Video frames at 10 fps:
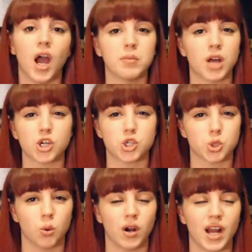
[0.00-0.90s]
I'm not
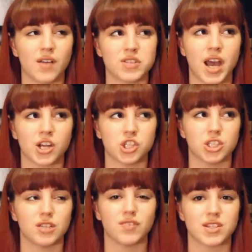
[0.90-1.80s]
sure. I'd have to
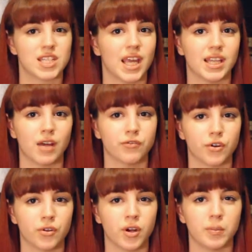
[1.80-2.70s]
actually investigate that
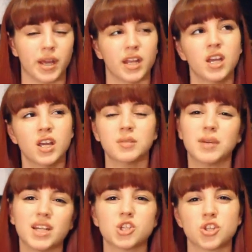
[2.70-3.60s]
further, but
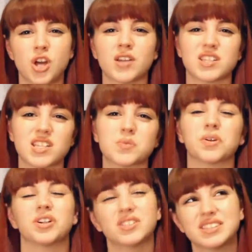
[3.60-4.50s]
my initial thoughts on this
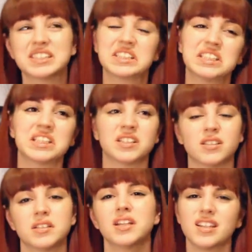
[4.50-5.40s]
one are,
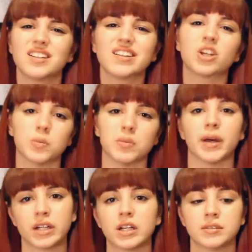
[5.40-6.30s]
it could be
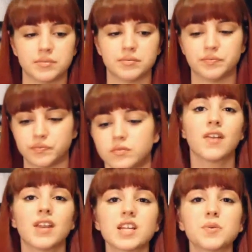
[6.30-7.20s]
better.
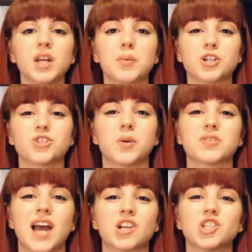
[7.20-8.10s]
The next brand I purchased from
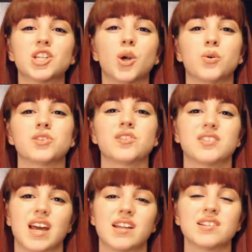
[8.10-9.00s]
was actually Coastal
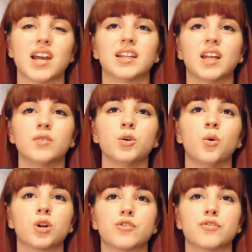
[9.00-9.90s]
Scents. I'd never
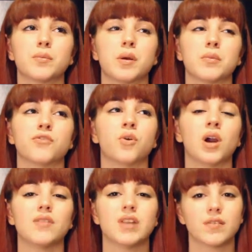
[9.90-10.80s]
ordered from them
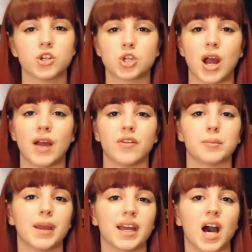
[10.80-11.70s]
before. I've never tried their
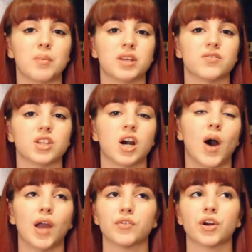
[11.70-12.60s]
makeup, even though
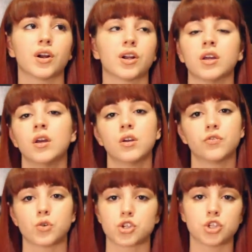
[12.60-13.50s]
I've heard
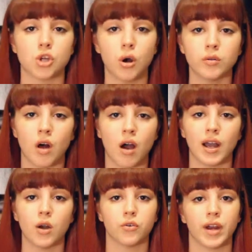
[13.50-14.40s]
for so long
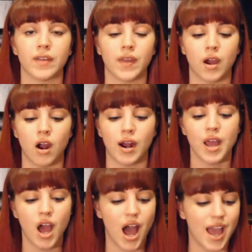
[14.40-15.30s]
how great they are.
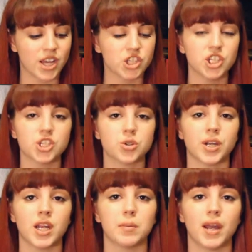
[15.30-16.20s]
I actually just
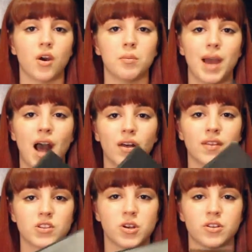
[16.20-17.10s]
created my own
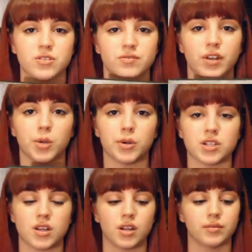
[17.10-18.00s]
palette. That's why there's
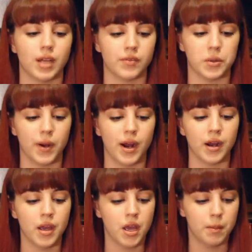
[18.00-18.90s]
fingerprints on it everywhere.
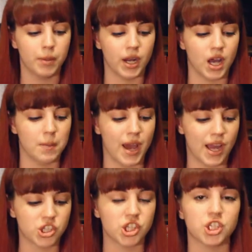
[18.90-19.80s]
But I
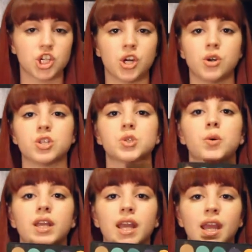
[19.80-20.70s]
actually chose
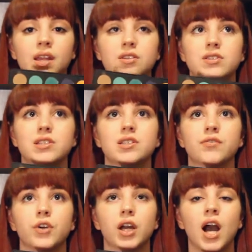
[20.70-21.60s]
28
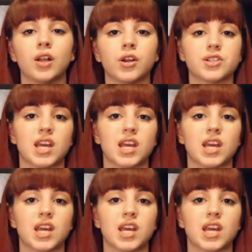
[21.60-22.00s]
different colors,